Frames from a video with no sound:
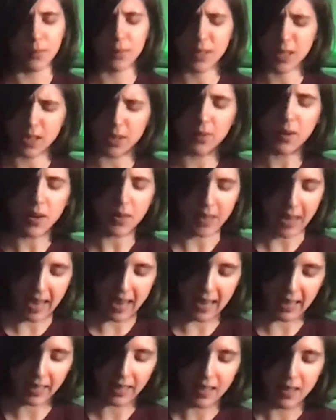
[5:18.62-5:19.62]
no,
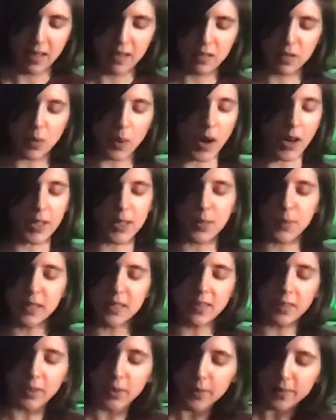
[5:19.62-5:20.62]
okay. So are you a
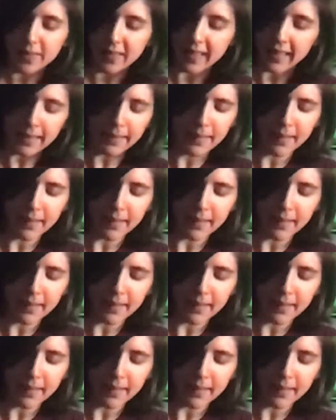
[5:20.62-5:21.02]
Deleuzian?